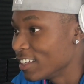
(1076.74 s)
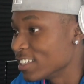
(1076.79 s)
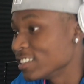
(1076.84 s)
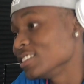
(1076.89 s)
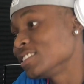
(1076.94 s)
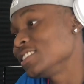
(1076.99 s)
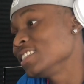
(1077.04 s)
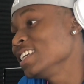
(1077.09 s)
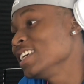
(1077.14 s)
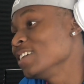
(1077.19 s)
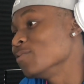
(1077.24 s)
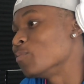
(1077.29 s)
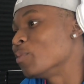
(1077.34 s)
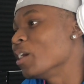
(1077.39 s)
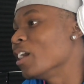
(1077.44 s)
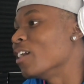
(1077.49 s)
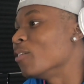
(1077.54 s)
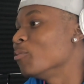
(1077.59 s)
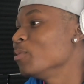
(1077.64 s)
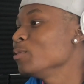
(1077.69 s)
Because she,
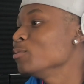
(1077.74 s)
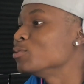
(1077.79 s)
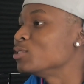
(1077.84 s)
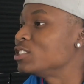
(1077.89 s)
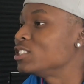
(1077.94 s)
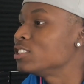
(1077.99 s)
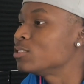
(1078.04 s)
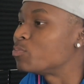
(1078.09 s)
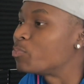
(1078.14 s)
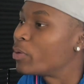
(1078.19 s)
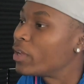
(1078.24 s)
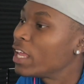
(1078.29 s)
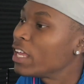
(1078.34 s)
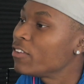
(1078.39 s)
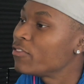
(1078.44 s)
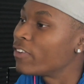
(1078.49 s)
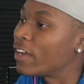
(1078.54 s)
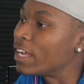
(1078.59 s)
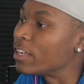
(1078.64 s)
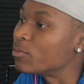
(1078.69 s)
bro, we was just
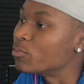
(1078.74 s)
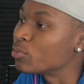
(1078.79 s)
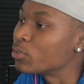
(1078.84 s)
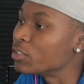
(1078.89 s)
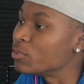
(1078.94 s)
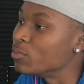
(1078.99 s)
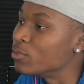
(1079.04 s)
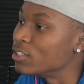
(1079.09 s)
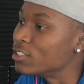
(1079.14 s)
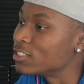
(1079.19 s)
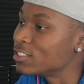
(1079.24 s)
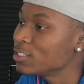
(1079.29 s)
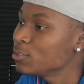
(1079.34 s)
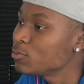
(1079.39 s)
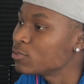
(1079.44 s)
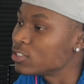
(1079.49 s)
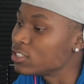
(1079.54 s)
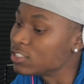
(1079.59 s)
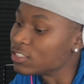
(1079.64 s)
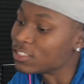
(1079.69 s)
play fighting pretty much. She
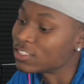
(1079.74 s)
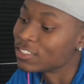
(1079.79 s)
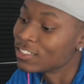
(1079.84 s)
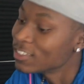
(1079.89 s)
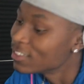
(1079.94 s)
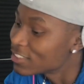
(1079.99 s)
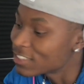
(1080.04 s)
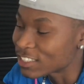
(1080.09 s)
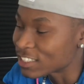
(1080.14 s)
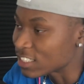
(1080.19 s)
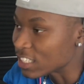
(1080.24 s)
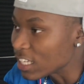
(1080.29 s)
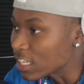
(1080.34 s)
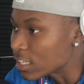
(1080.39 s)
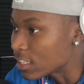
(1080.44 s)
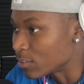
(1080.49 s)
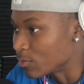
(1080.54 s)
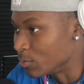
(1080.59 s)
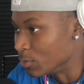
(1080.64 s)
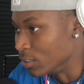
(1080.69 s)
was just
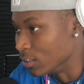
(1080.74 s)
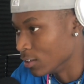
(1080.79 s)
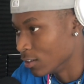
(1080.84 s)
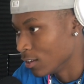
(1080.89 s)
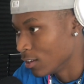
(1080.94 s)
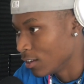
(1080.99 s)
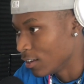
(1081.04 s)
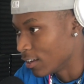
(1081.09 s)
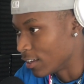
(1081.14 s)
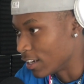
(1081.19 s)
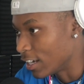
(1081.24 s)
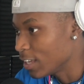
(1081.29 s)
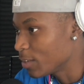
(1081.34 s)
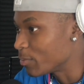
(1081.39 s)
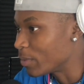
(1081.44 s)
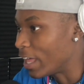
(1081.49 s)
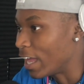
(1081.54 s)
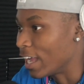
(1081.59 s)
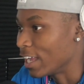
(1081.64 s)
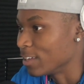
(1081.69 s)
sticking me. And
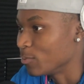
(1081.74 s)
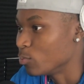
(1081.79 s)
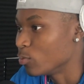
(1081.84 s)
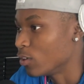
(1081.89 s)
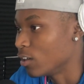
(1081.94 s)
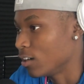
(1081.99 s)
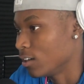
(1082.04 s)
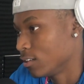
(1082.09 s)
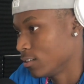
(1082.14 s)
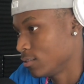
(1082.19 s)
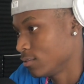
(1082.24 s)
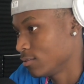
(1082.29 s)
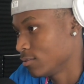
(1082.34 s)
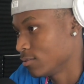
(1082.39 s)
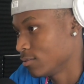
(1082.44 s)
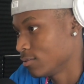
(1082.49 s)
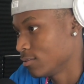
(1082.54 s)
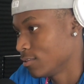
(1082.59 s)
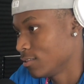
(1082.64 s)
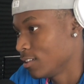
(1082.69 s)
I'm like, bro.
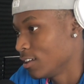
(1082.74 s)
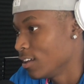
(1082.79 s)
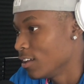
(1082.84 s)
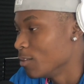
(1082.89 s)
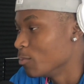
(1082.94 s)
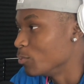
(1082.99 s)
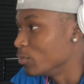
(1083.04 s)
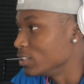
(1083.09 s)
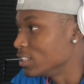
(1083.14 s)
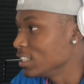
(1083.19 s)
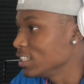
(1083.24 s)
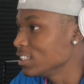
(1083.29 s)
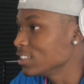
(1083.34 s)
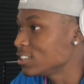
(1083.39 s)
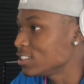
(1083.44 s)
But then